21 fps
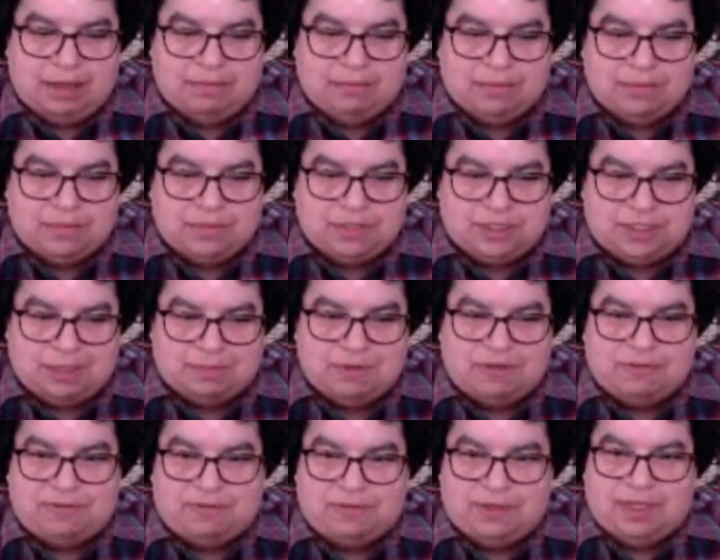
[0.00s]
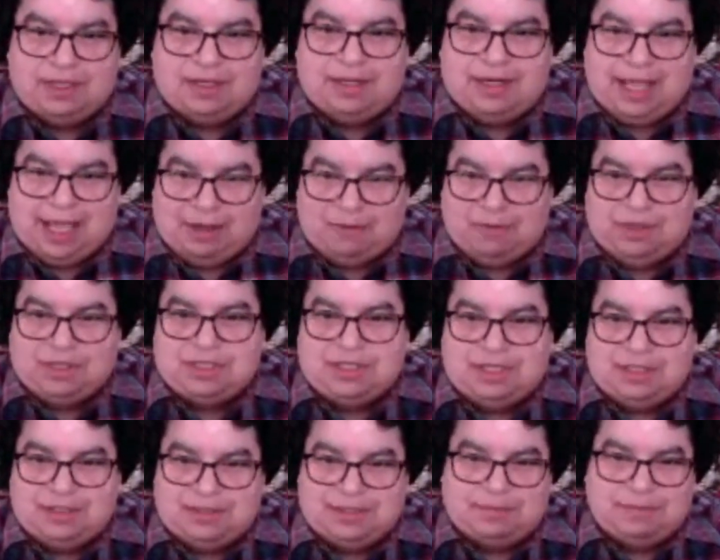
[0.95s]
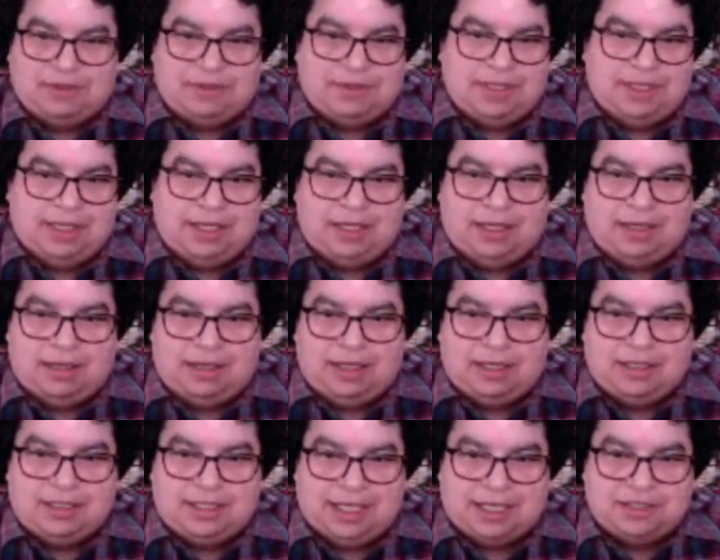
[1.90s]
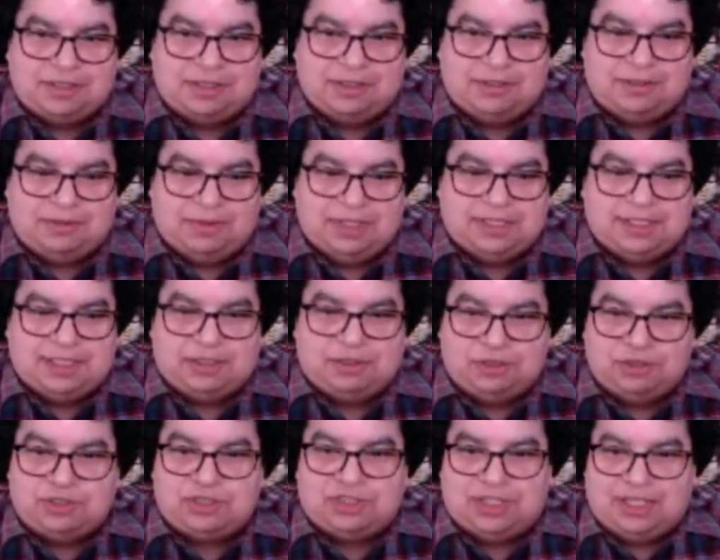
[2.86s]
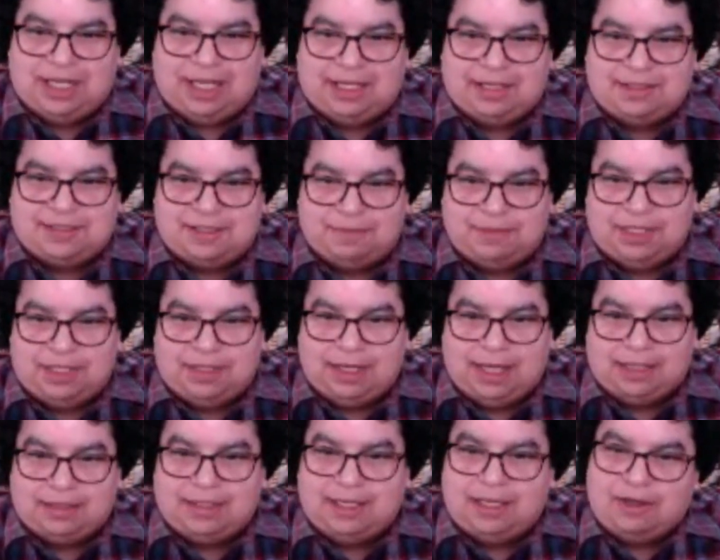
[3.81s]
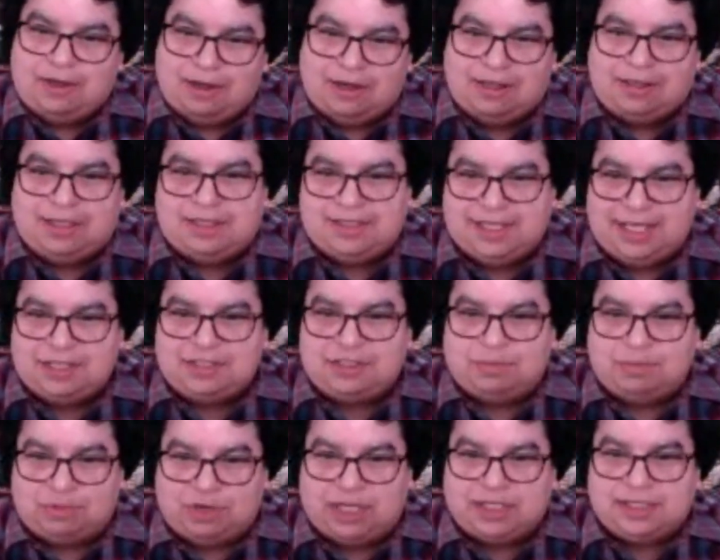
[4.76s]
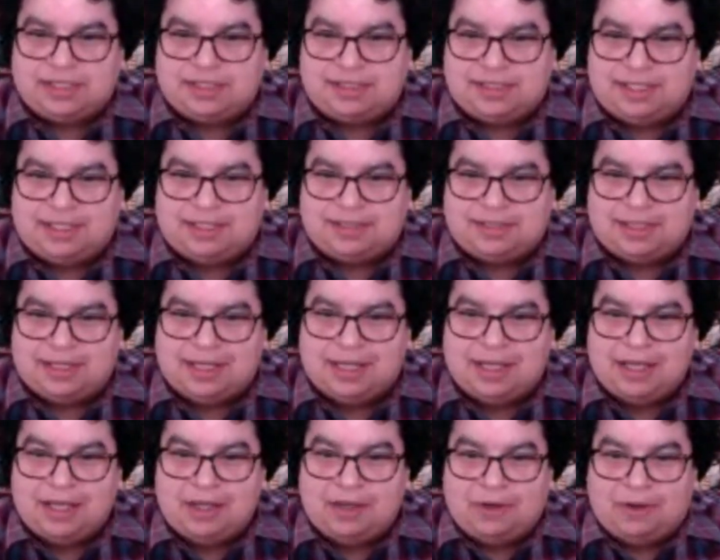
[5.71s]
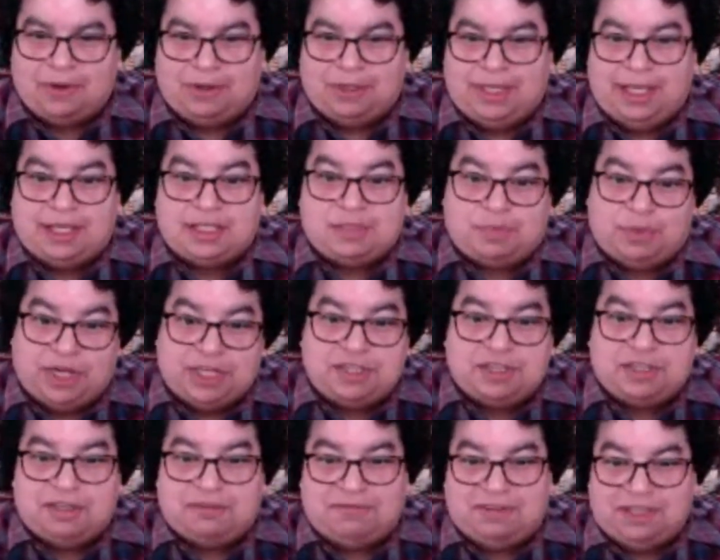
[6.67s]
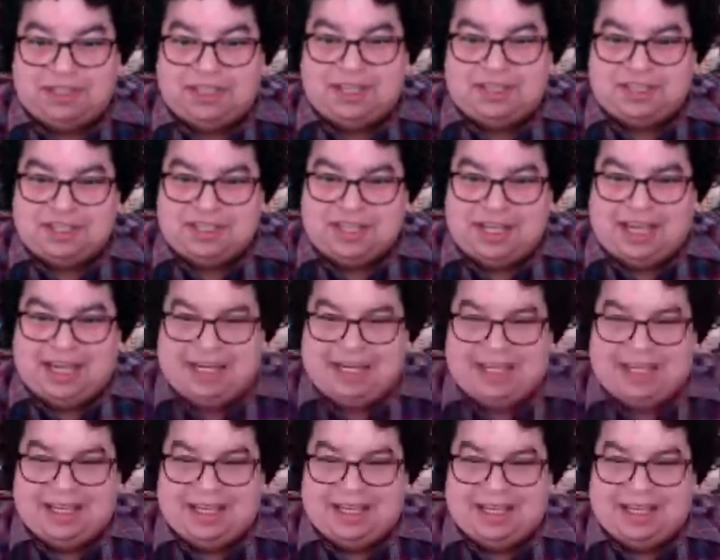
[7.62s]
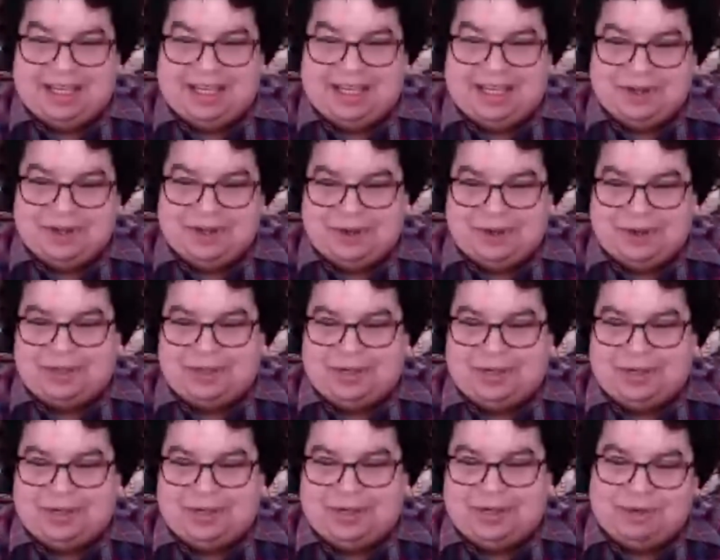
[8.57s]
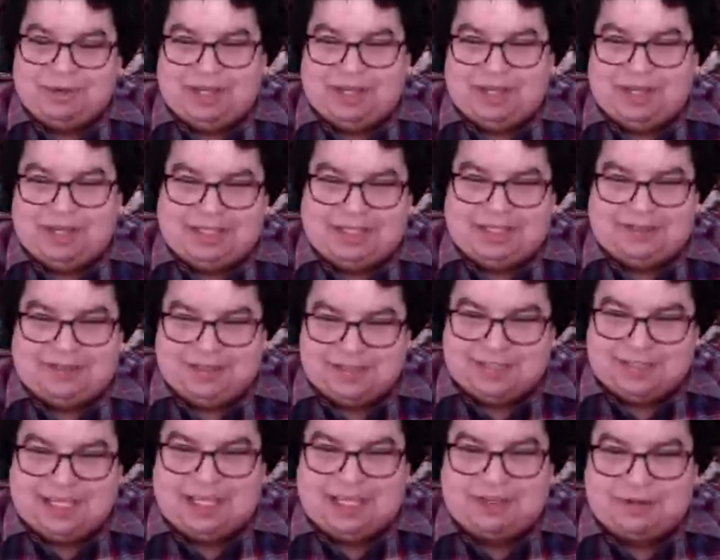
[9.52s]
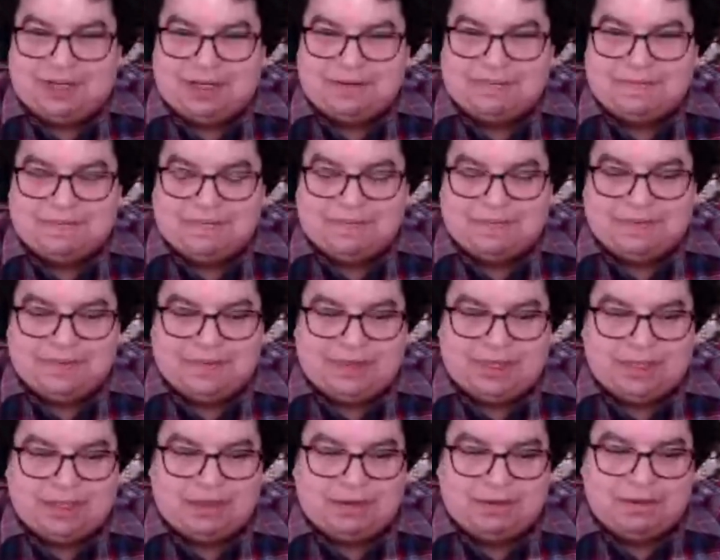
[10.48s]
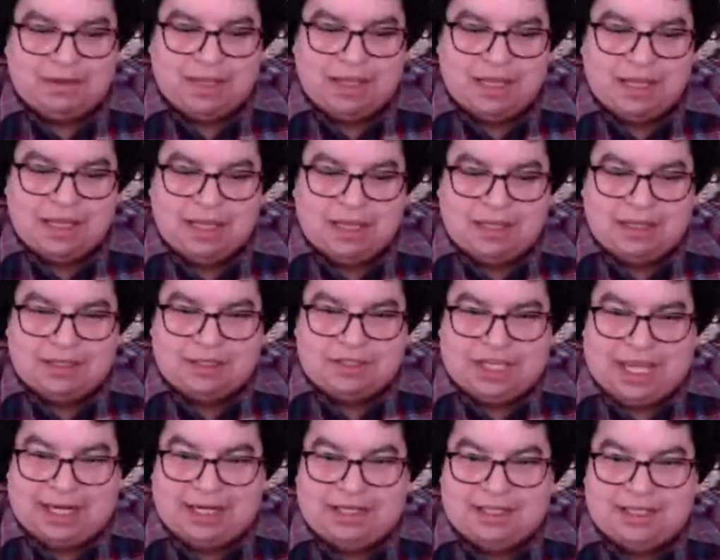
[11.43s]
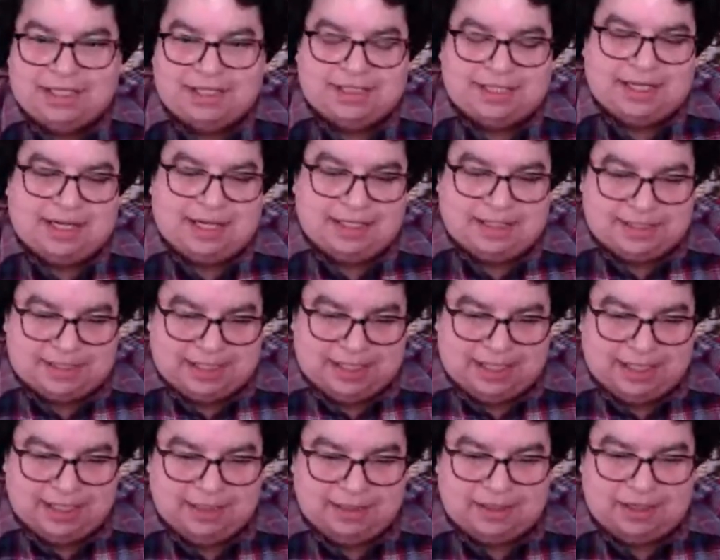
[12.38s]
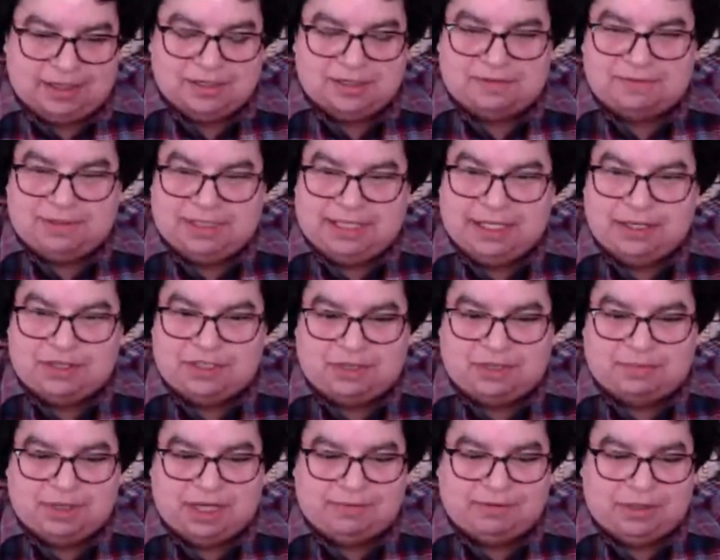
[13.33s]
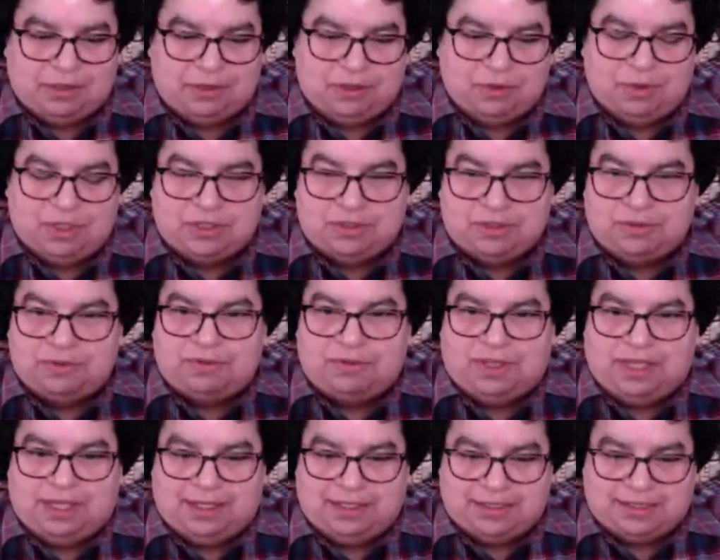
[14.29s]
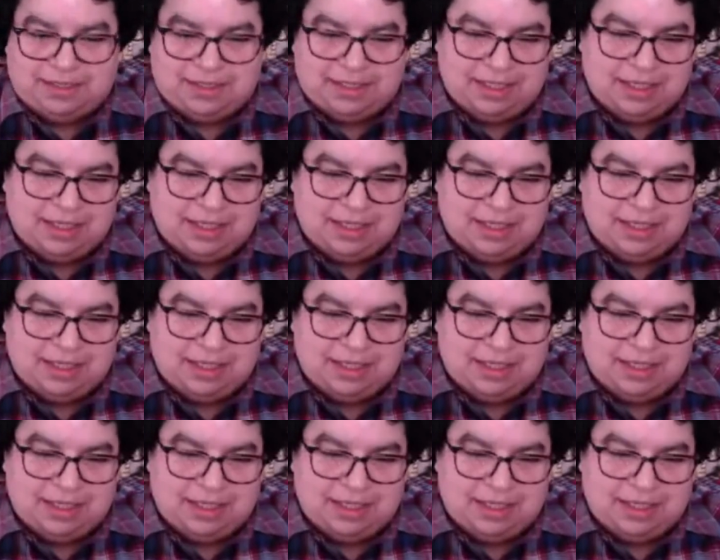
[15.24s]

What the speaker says: some of the language and some of the intention to institutionalize something like decolonization processes or the expression of indigeneity or the way that we connect to the sacred. Challenges that I see in terms of leadership have to do with two things.